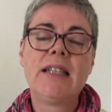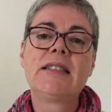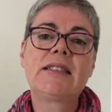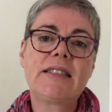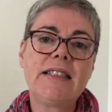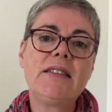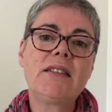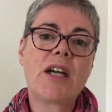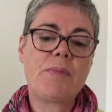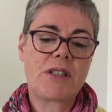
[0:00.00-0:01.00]
still
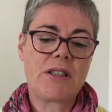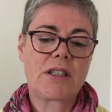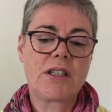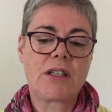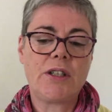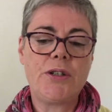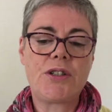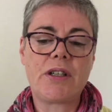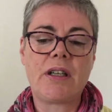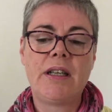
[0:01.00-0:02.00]
come to the
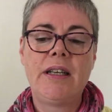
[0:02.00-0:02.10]
conclusion